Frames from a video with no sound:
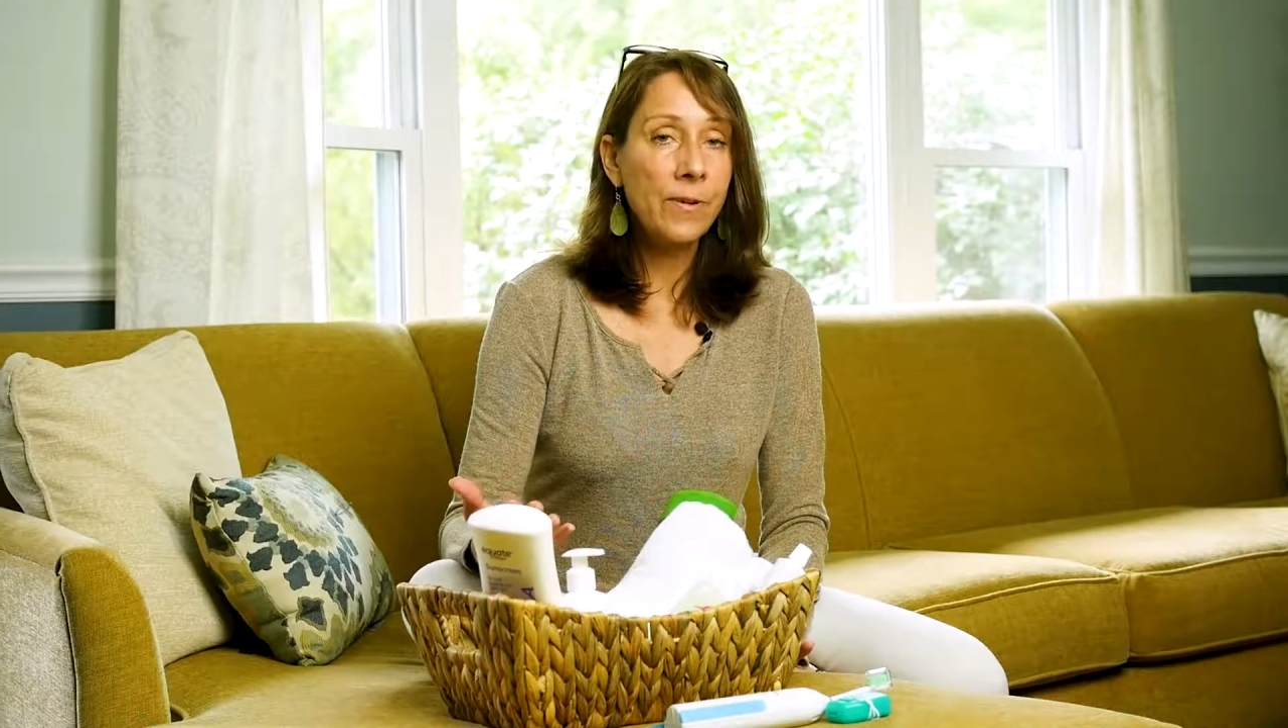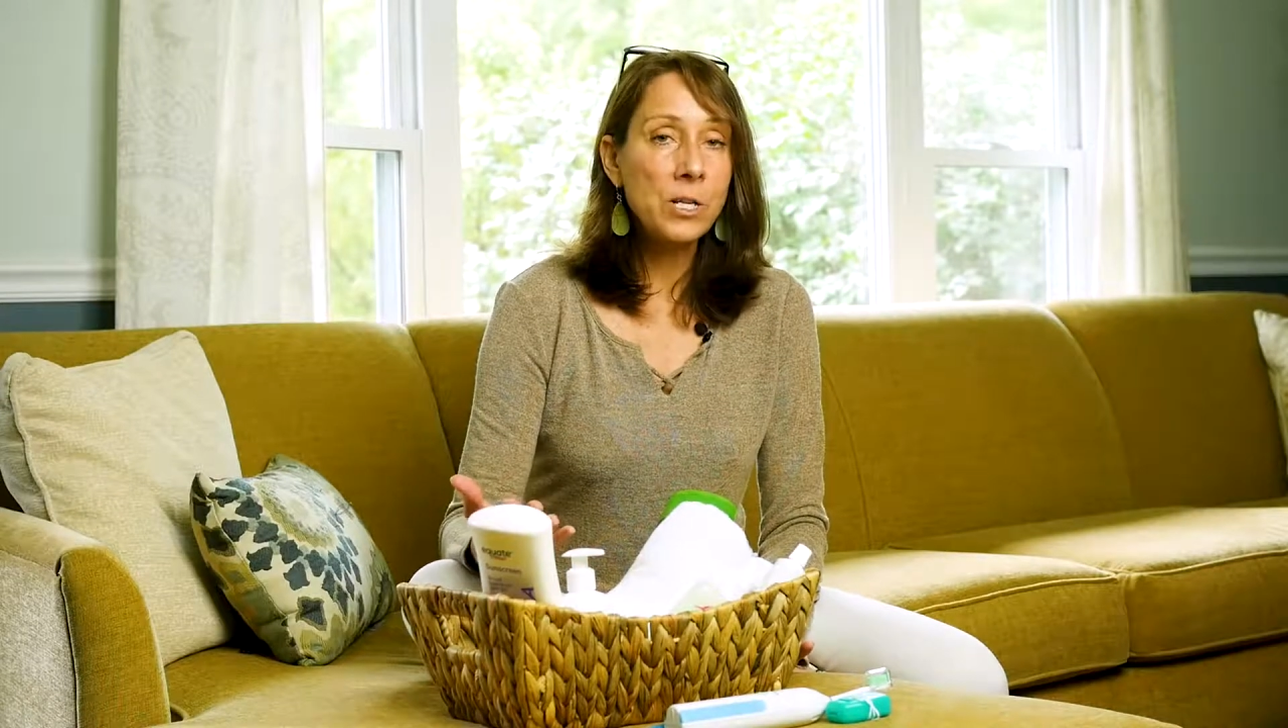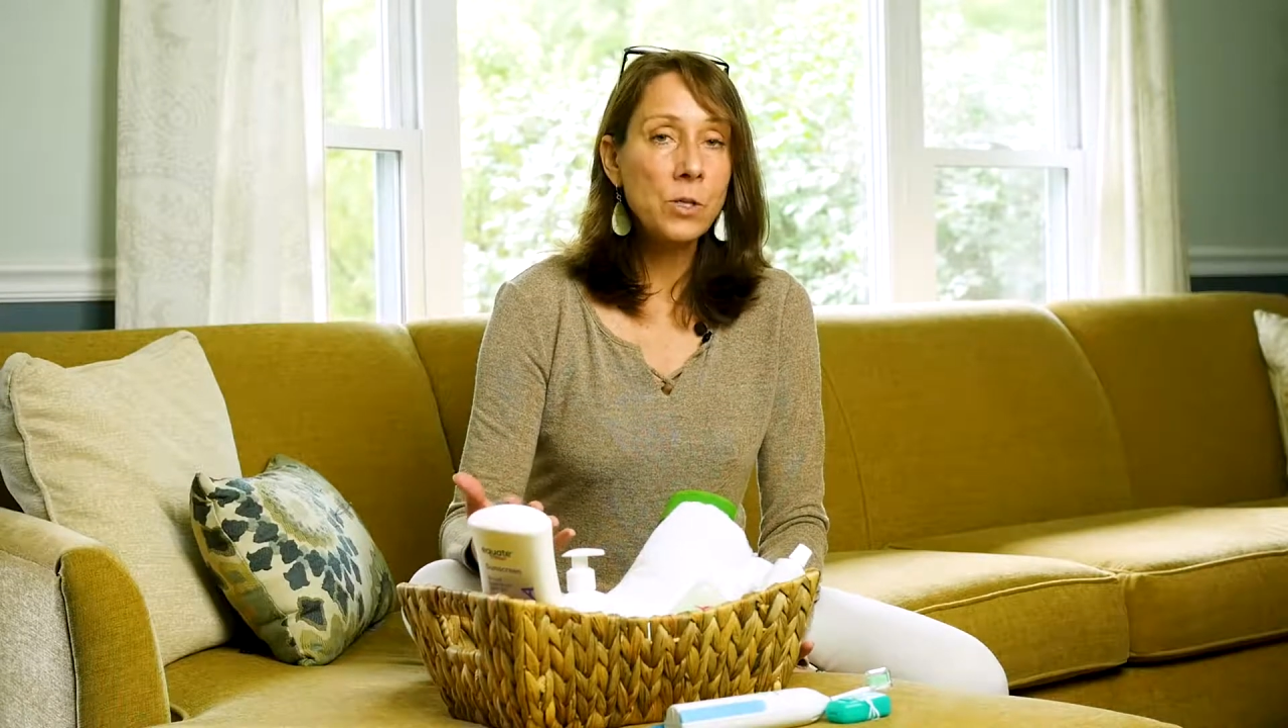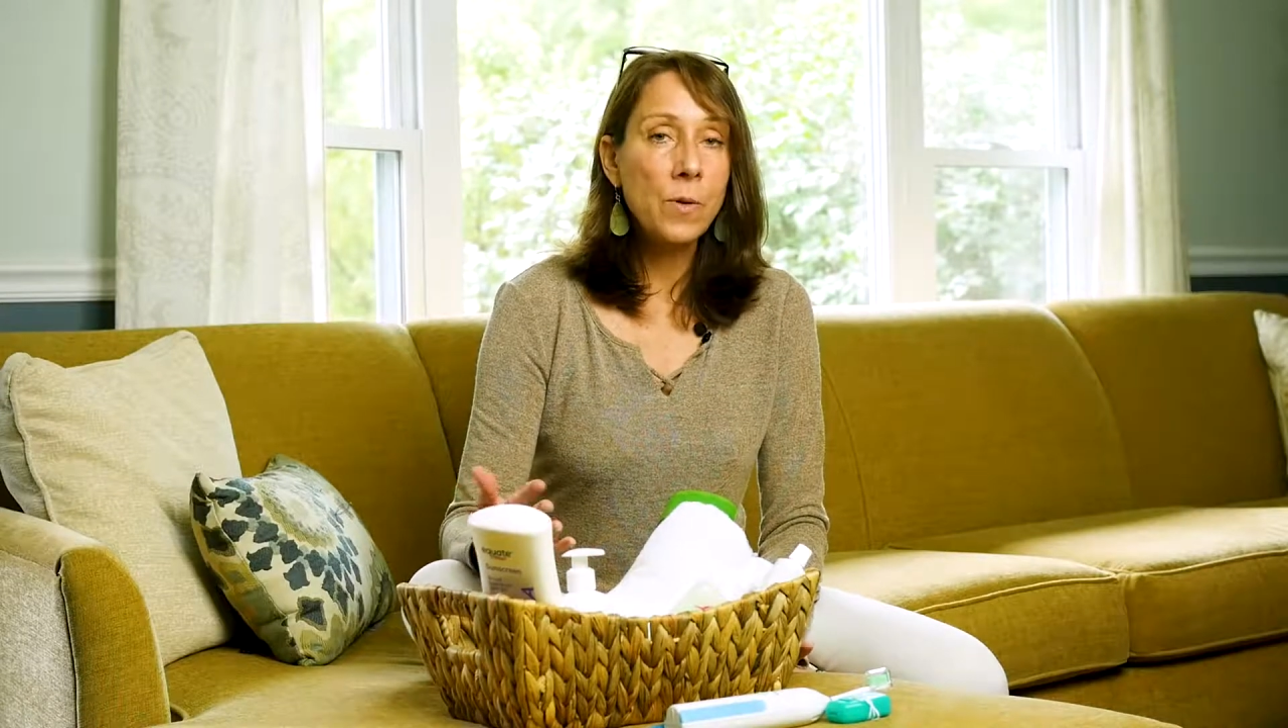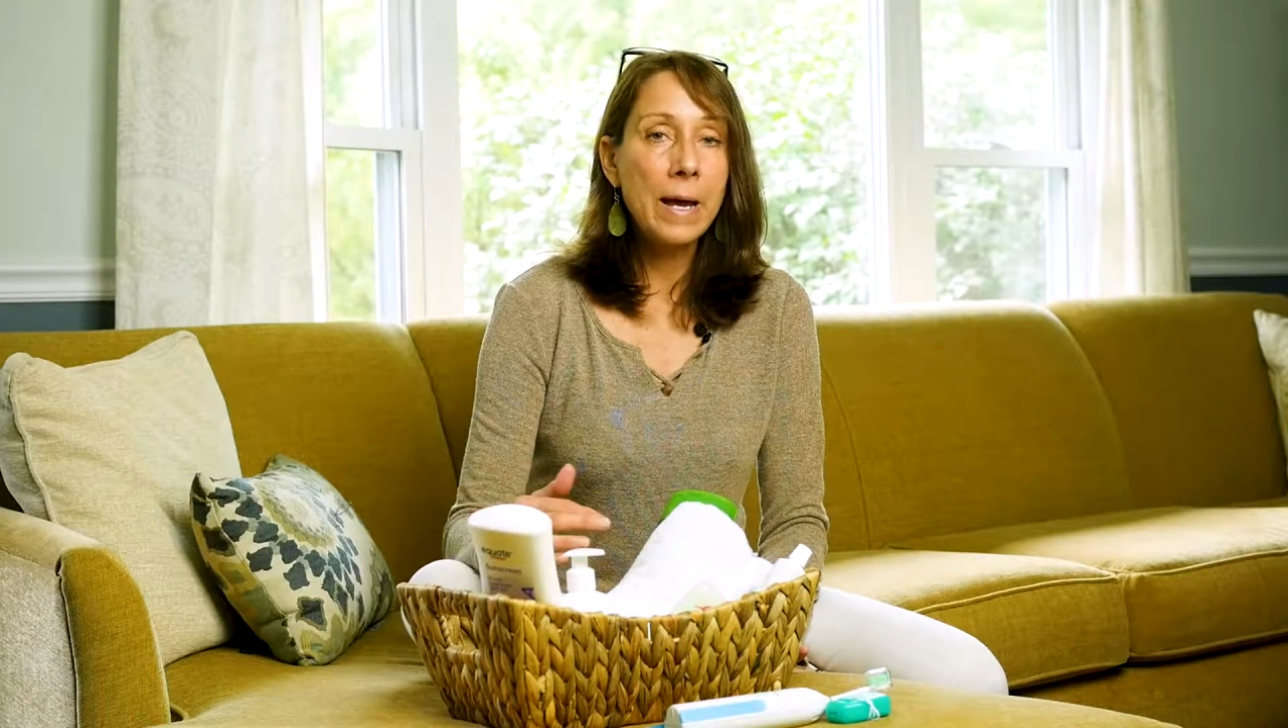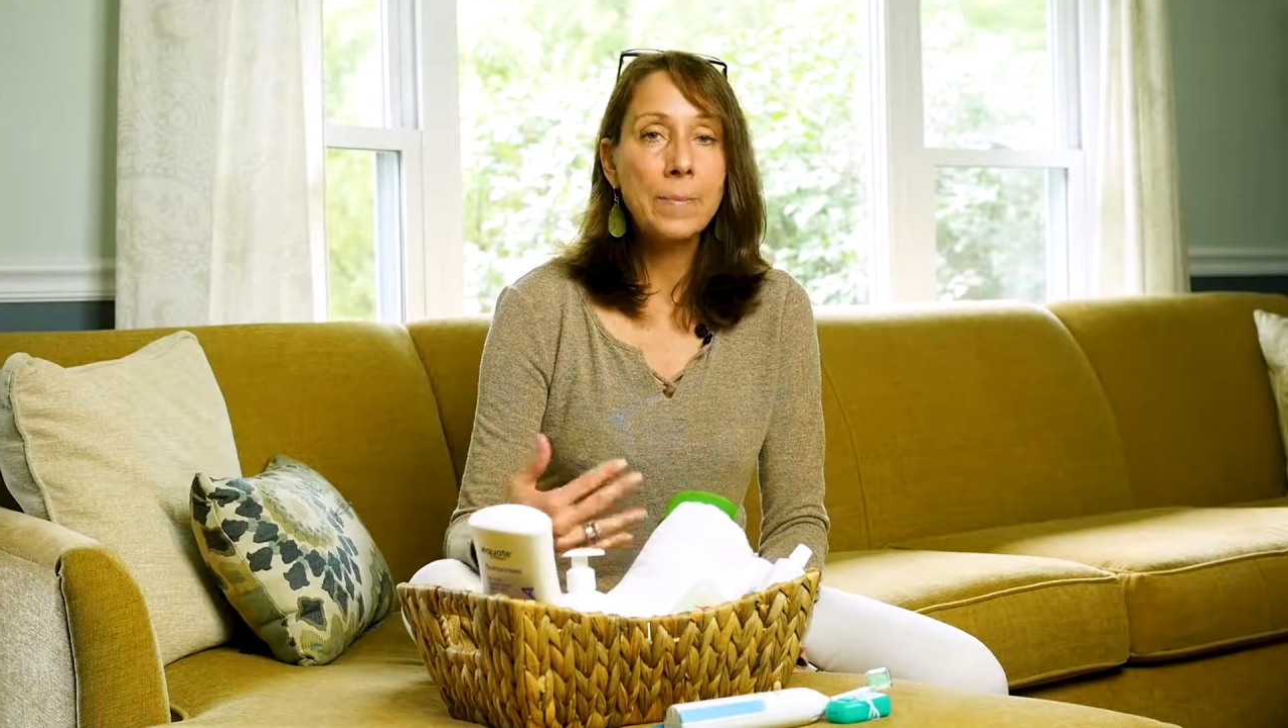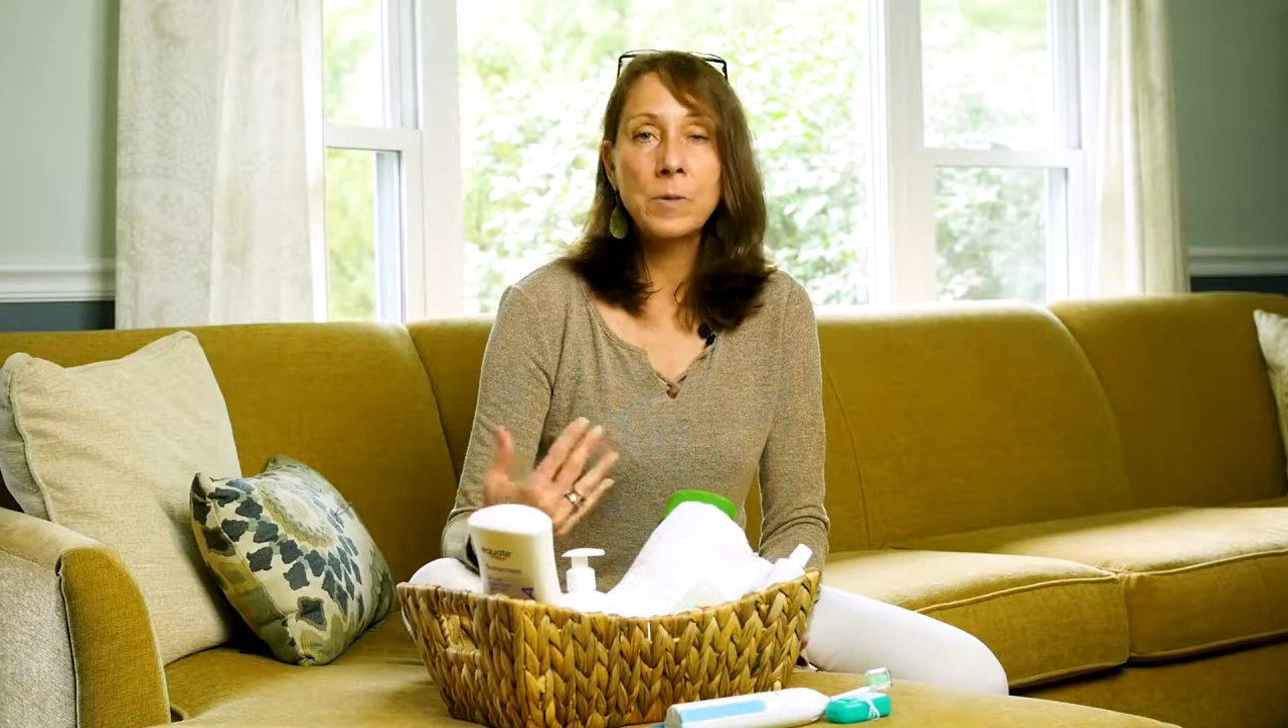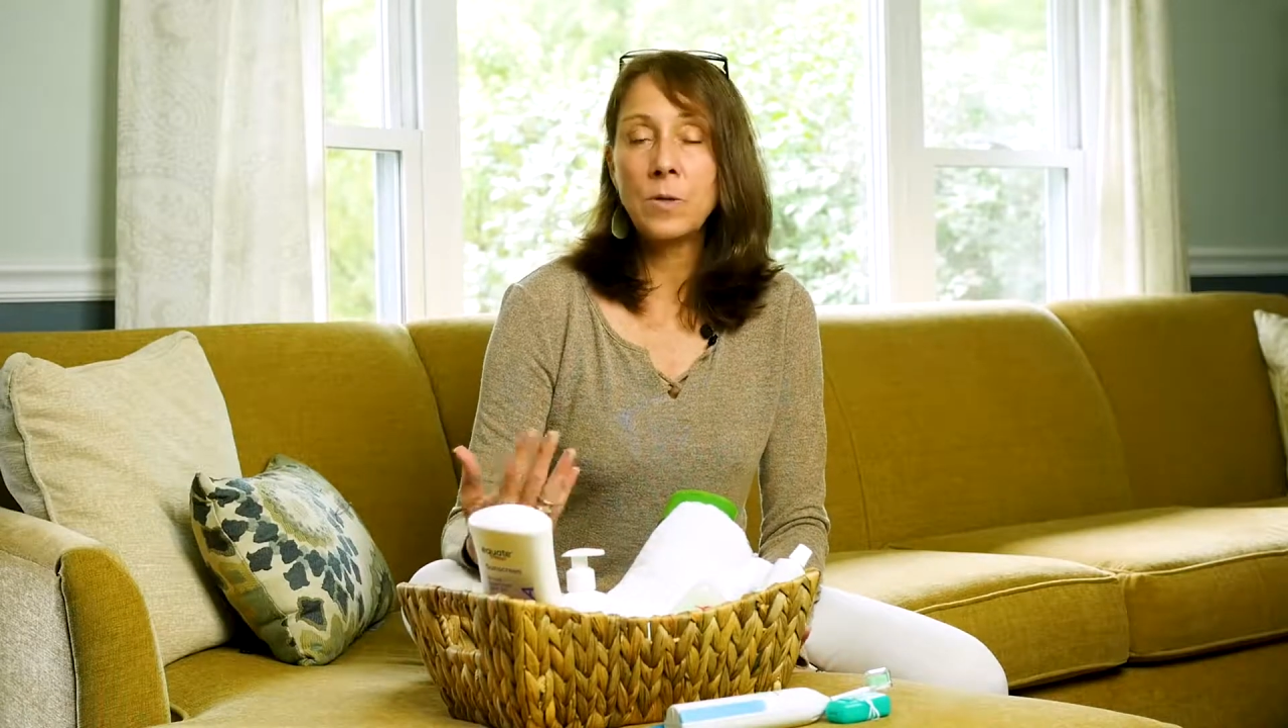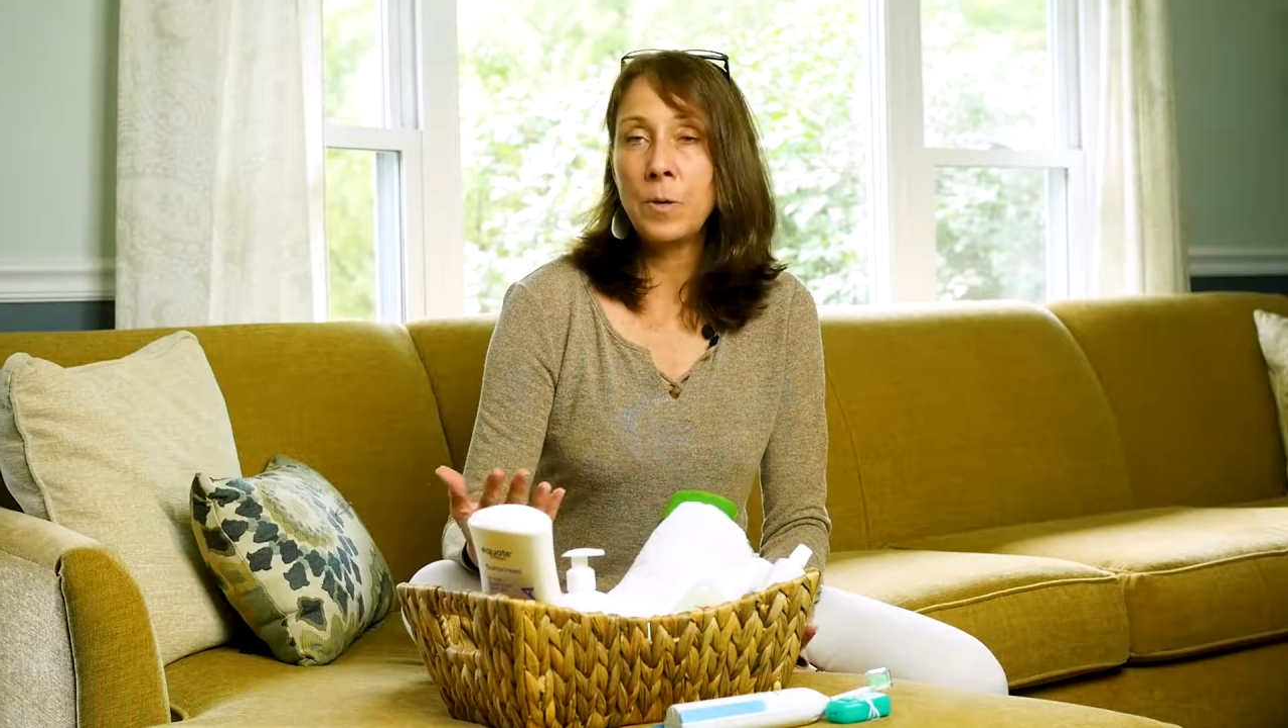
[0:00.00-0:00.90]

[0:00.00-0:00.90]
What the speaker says: fresh wipes